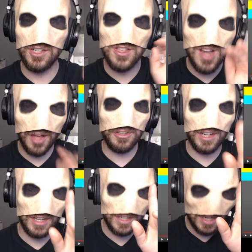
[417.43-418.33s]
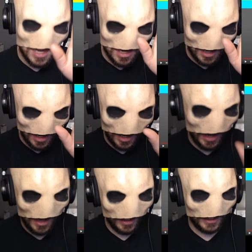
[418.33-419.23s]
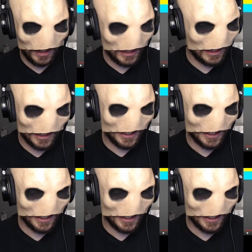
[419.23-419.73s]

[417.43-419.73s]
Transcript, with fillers: nothing. I like this is